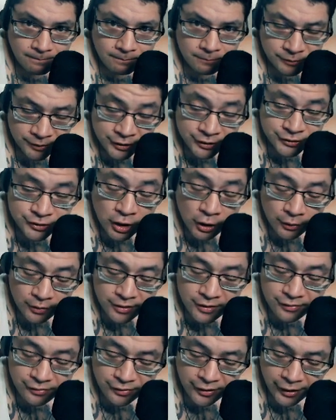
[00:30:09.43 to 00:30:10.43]
there's
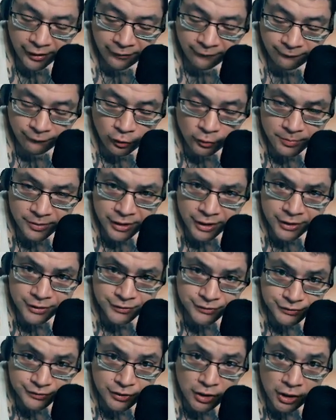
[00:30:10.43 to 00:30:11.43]
already a thing for
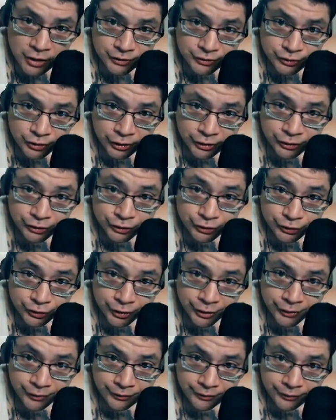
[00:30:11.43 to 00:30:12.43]
beginners. It's called starting
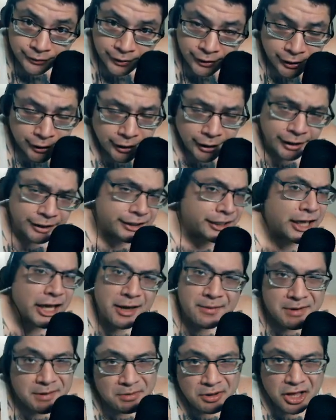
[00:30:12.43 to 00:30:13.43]
strength. And yeah,
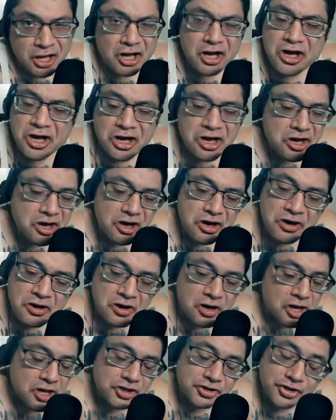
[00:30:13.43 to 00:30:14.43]
people are like, oh,
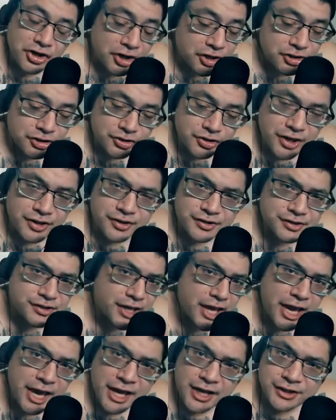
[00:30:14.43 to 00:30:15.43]
starting strength is
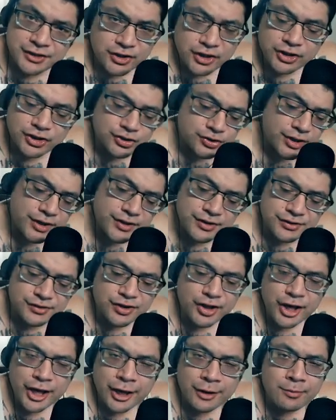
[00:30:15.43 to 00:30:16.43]
gay, starting strength is
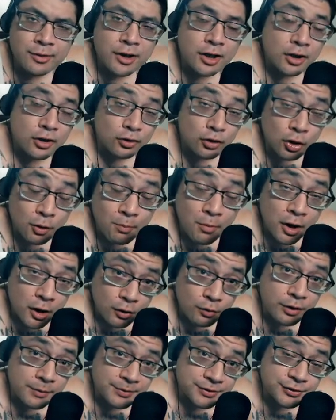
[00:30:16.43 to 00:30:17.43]
lame. Look,
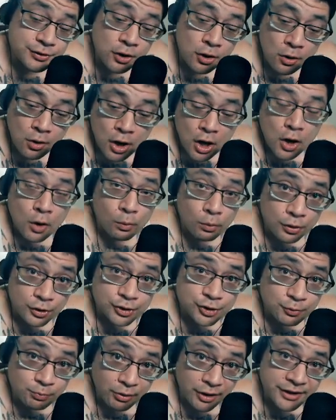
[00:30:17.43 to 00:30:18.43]
Mark Rippetoe will
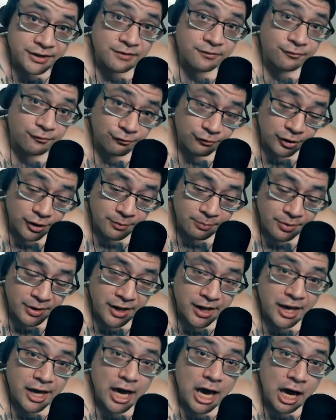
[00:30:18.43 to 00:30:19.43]
explain the flip
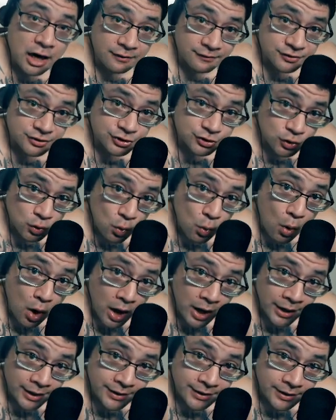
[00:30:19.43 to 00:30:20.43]
out of a
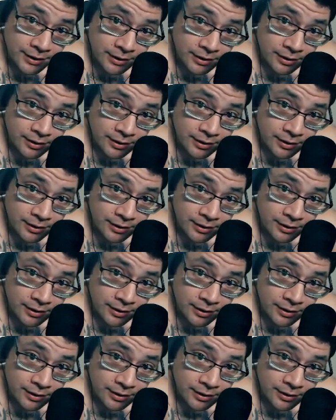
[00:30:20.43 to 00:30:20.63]
squat